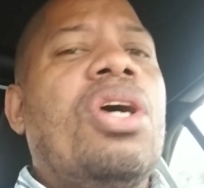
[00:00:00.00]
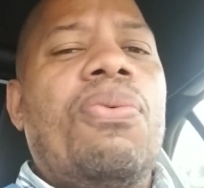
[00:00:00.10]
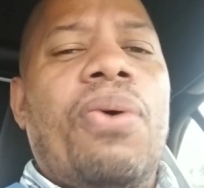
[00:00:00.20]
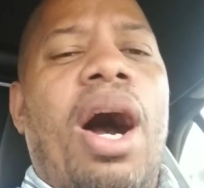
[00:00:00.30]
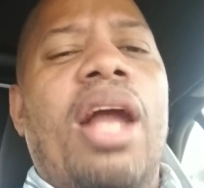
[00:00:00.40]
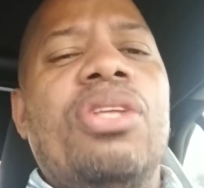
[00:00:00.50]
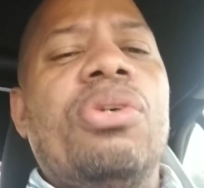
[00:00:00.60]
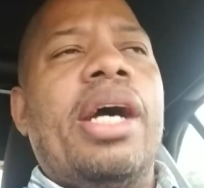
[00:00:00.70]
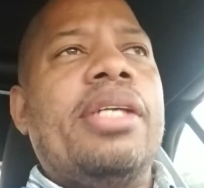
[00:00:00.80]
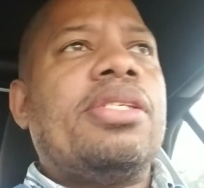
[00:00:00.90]
For all of you
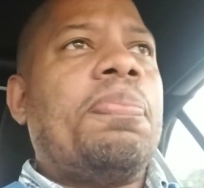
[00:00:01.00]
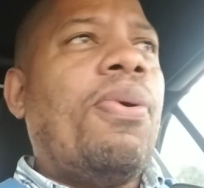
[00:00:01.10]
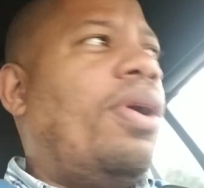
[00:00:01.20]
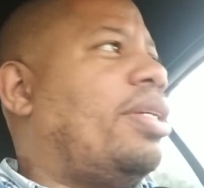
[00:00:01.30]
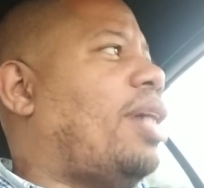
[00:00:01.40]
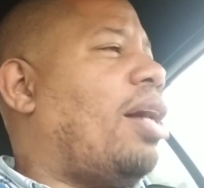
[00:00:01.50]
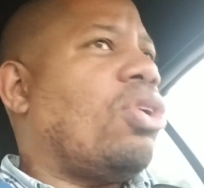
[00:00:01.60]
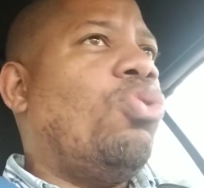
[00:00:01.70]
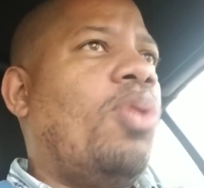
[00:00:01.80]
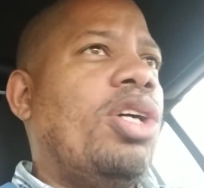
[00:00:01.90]
supported Dr.
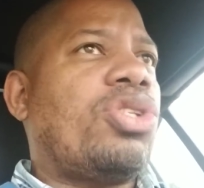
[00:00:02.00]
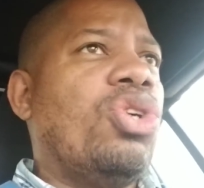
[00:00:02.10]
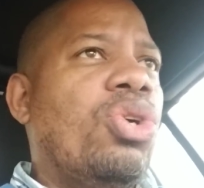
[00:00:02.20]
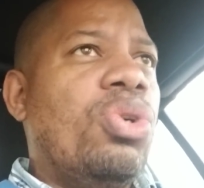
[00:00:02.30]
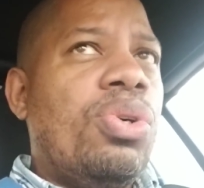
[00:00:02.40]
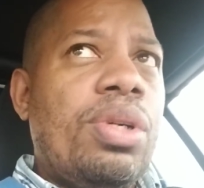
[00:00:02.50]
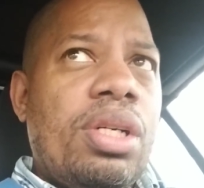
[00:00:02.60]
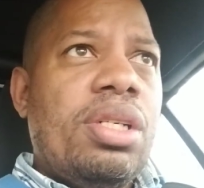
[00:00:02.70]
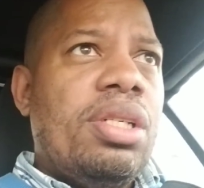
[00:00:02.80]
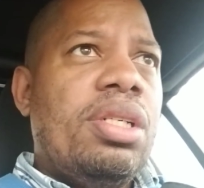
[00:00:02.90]
Umar School,
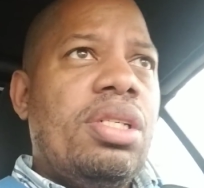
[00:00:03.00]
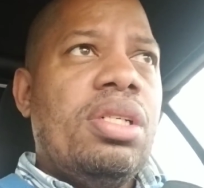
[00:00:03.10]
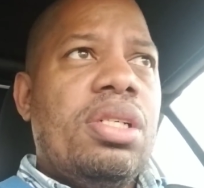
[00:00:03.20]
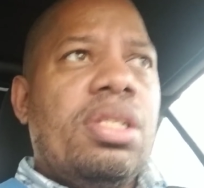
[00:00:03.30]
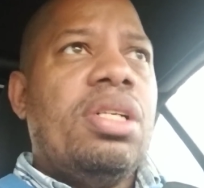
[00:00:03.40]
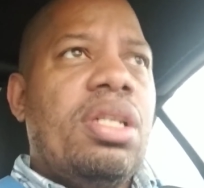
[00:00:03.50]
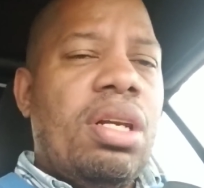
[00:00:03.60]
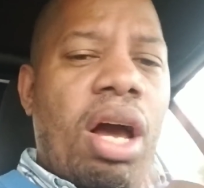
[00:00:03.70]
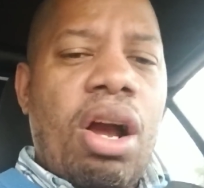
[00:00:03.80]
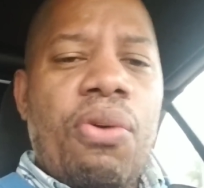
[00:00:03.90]

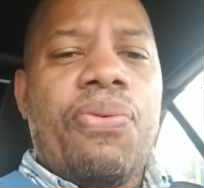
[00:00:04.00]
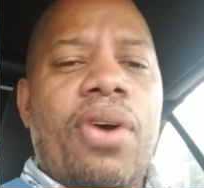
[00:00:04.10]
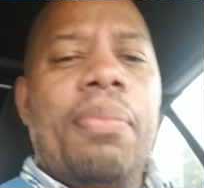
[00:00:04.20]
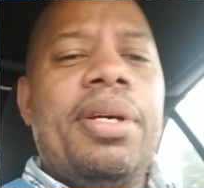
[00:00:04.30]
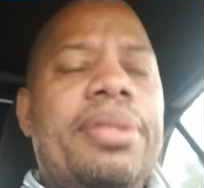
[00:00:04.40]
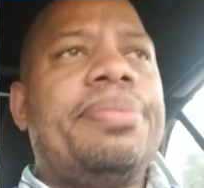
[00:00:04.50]
learn from it.